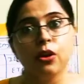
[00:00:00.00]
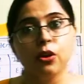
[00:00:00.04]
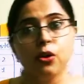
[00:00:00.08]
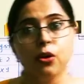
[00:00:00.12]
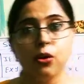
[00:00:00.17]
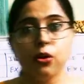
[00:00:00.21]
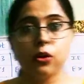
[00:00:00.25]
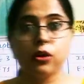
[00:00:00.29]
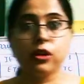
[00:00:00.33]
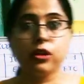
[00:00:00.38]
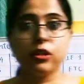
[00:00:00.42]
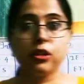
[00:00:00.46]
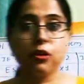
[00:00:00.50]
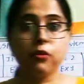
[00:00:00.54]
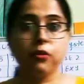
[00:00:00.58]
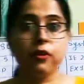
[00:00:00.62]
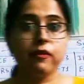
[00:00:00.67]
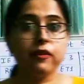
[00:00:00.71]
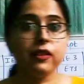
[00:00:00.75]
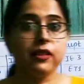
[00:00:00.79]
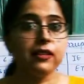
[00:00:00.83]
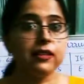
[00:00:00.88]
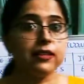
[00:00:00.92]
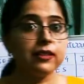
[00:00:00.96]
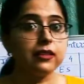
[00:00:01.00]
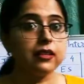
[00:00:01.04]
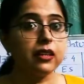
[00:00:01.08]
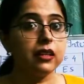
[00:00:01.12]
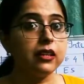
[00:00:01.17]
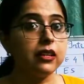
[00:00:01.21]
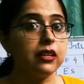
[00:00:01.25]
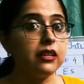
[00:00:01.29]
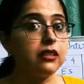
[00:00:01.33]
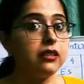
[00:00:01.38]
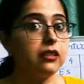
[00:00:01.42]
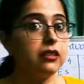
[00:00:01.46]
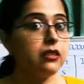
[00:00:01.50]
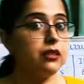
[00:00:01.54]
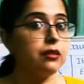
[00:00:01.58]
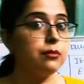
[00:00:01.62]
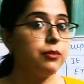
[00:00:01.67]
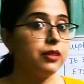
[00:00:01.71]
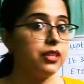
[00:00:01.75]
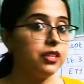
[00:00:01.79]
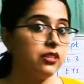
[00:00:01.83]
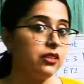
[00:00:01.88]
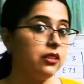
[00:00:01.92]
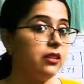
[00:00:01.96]
Okay, now we will study these
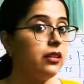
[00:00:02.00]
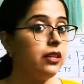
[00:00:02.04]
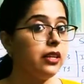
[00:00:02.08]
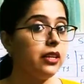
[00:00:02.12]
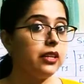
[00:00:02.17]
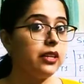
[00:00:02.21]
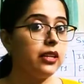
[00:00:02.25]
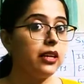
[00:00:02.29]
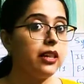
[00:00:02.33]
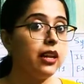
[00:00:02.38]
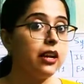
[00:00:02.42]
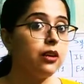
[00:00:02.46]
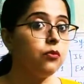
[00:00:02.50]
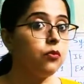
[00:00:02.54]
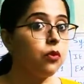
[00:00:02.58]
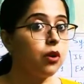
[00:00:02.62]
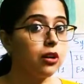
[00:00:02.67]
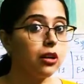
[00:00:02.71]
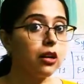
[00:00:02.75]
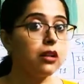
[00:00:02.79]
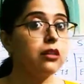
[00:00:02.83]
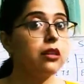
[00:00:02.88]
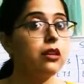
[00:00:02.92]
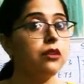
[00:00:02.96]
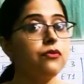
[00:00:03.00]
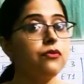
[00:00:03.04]
bits in detail and what are their